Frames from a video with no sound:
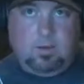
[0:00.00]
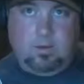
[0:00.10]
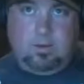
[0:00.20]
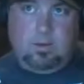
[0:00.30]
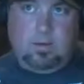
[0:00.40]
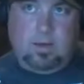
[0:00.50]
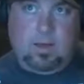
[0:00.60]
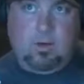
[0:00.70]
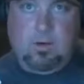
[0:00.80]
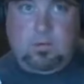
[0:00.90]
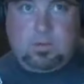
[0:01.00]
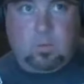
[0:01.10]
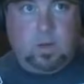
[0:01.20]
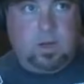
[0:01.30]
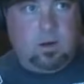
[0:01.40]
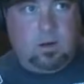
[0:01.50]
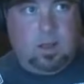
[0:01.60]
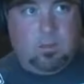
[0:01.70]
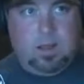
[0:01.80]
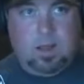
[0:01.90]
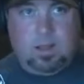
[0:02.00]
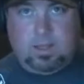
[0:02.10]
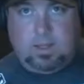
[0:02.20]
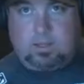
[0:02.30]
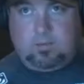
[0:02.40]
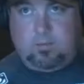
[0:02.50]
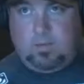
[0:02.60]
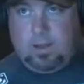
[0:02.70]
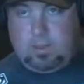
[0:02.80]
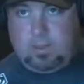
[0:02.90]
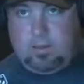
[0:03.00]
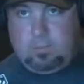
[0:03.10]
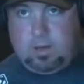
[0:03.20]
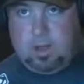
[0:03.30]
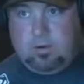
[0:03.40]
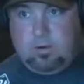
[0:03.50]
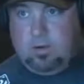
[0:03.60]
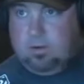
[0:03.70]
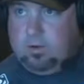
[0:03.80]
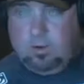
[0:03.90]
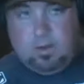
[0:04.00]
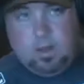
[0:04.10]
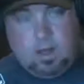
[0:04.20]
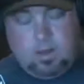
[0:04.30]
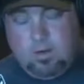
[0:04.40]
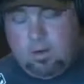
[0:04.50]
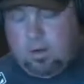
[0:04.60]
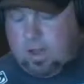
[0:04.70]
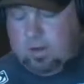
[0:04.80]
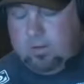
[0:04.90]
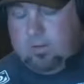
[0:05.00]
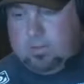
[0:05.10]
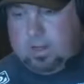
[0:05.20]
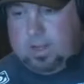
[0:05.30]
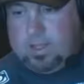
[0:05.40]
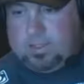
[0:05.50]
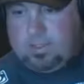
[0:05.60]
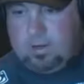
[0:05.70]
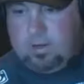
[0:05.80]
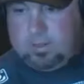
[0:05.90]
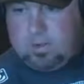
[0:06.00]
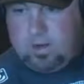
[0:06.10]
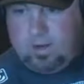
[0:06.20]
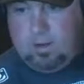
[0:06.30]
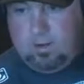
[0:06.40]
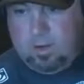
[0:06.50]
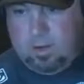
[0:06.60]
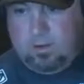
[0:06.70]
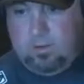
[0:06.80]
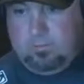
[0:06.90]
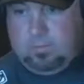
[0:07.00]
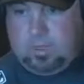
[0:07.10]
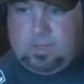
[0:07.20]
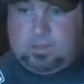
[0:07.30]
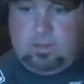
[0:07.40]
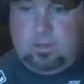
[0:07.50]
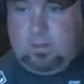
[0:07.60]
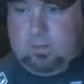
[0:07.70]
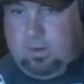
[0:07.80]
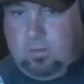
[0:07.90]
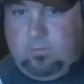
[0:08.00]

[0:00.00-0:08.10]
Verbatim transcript: i don't I don't know if it's weird. I mean, I think it's a fight that, but I don't know. I don't know. I don't know where Mackenzie Dern is right now. I don't know if Mackenzie Dern can make